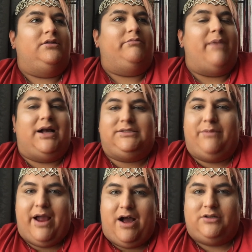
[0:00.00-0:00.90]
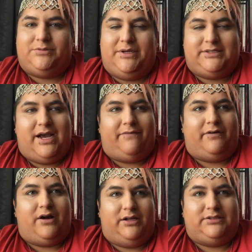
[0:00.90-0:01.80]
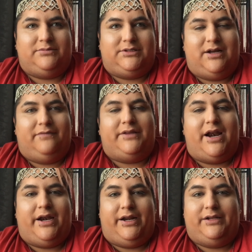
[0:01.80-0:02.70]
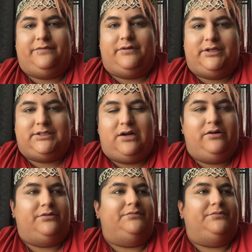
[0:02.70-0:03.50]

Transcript: back to my house because I had forgotten some stuff that I needed for the salon.